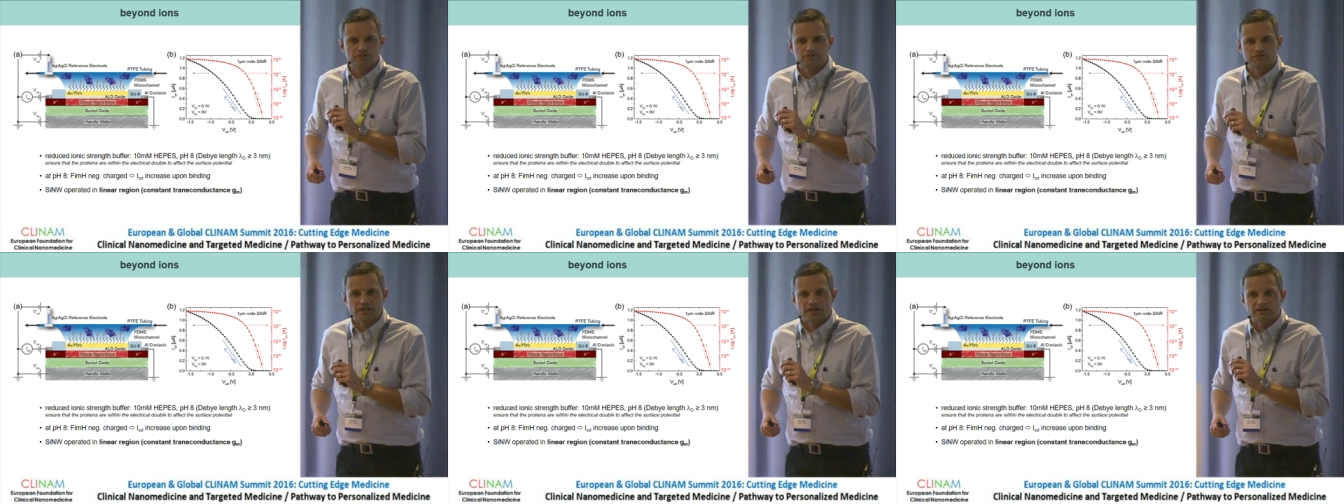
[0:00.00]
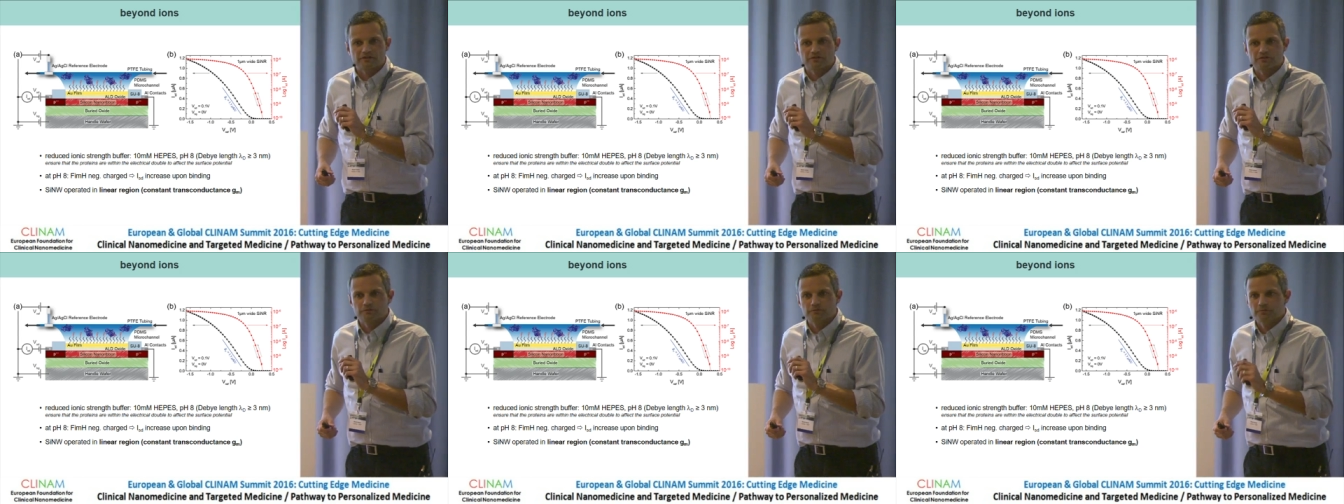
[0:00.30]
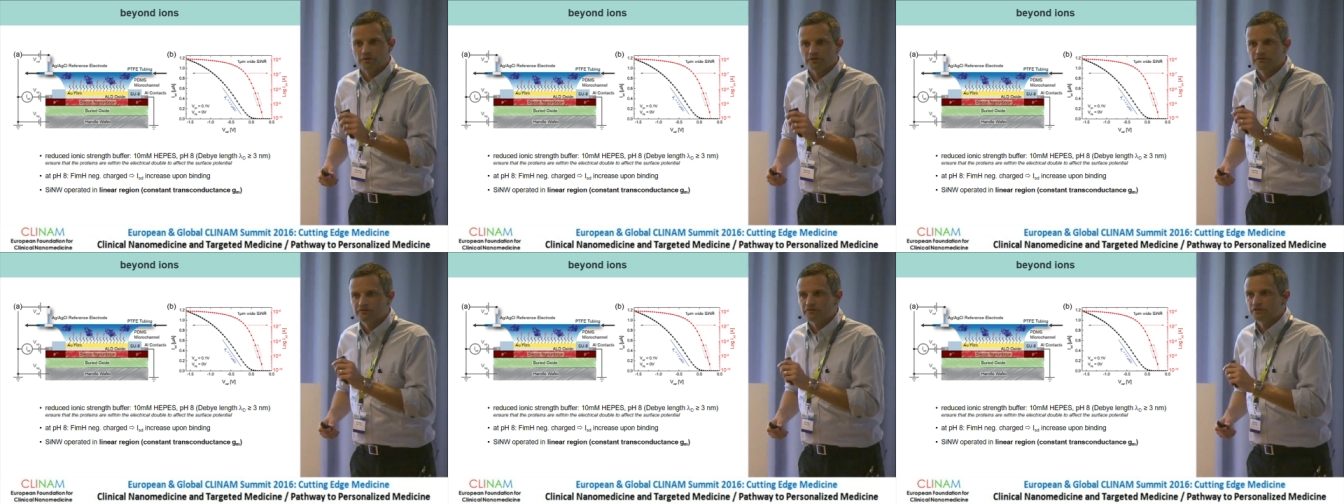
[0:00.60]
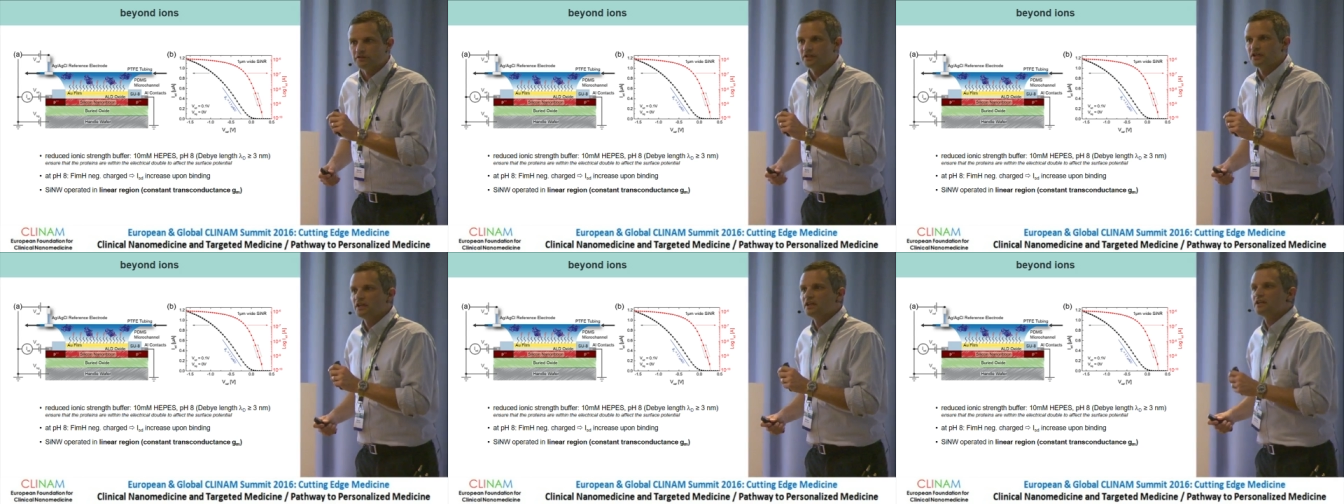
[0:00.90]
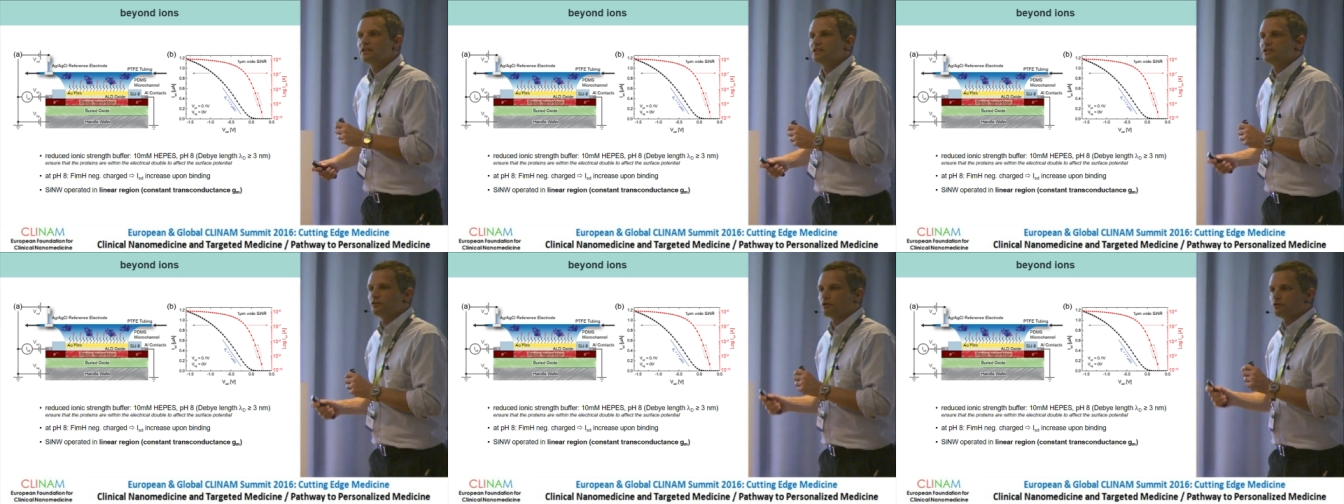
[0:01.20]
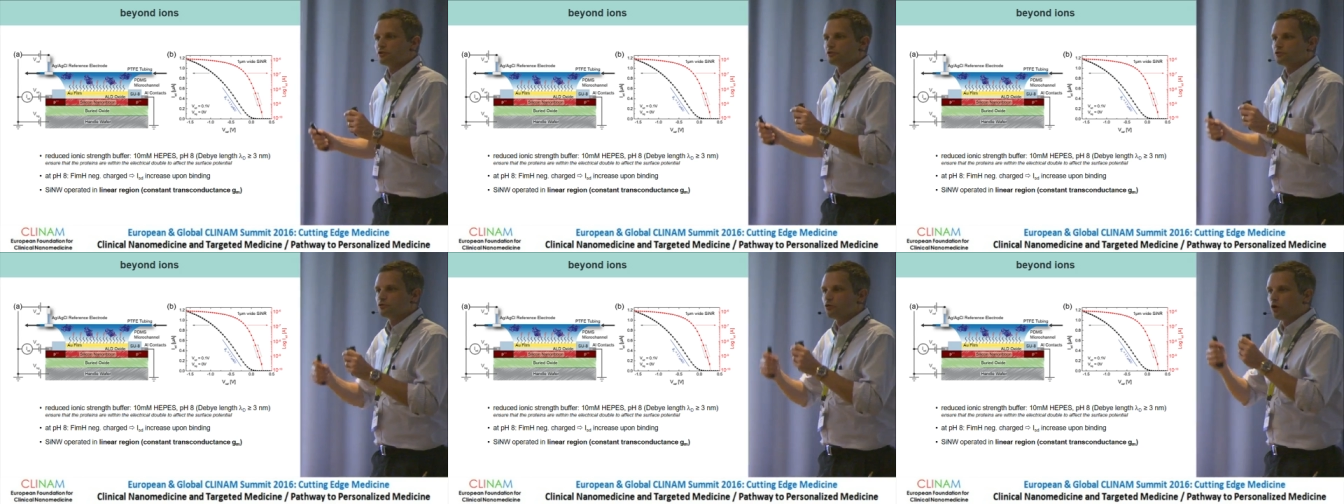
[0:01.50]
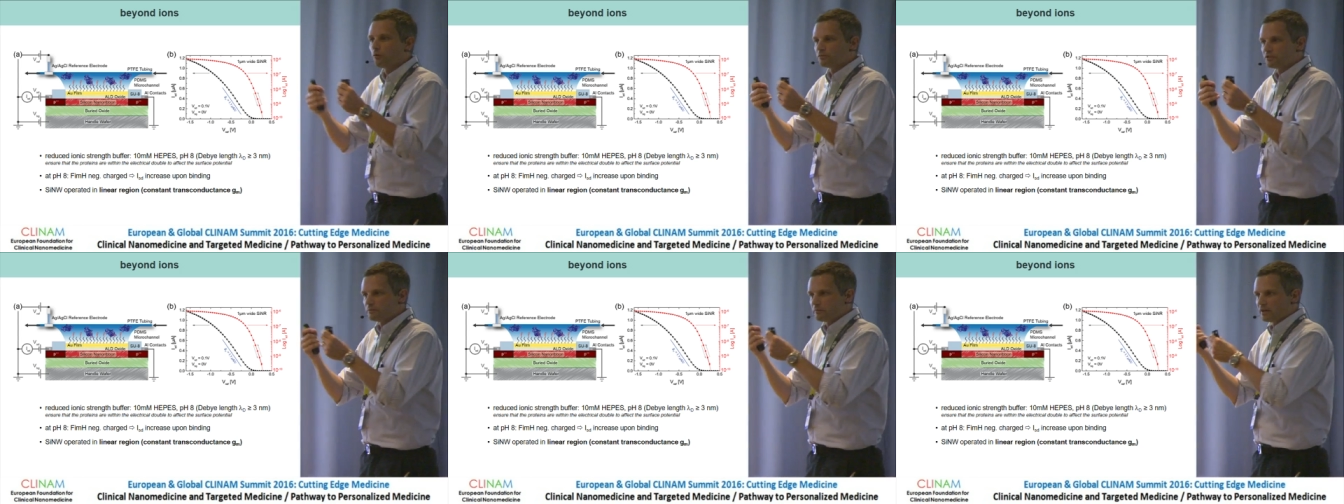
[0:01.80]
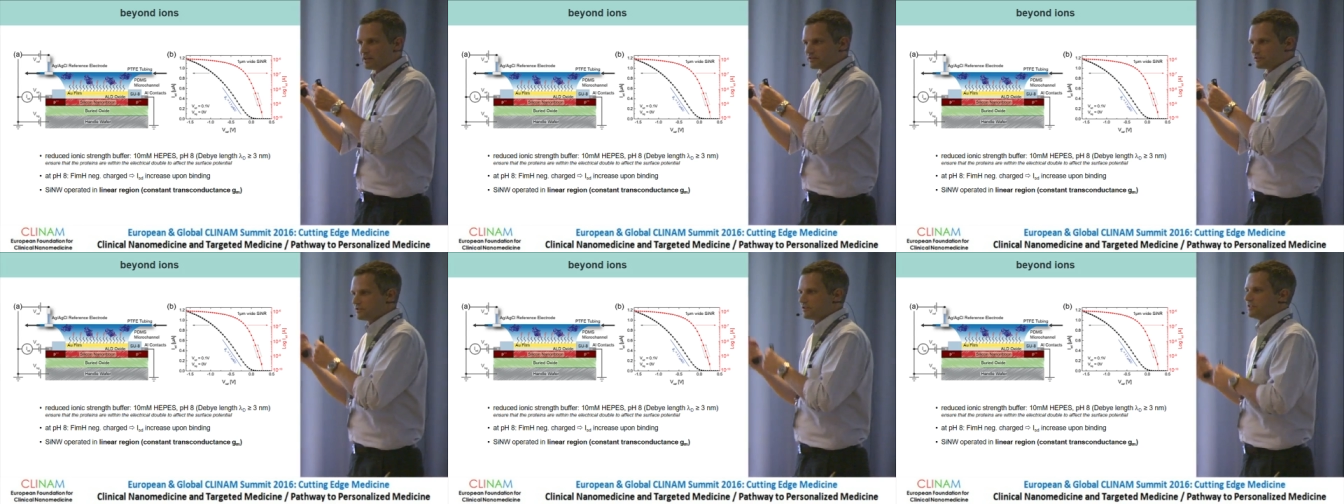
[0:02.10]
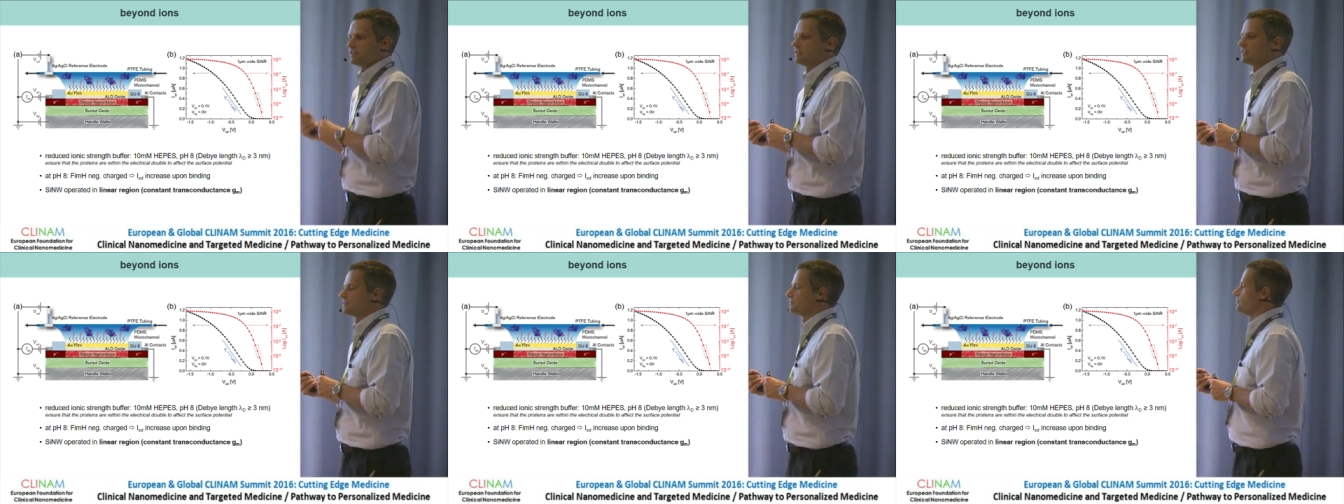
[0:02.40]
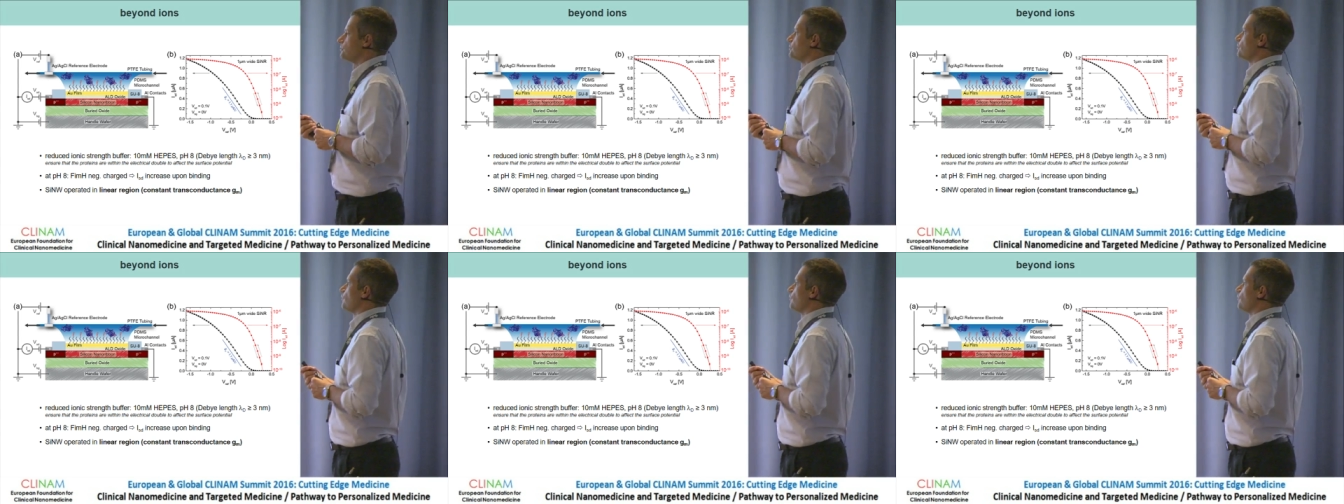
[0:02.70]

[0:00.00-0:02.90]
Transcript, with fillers: strength buffer in order to optimize the signal for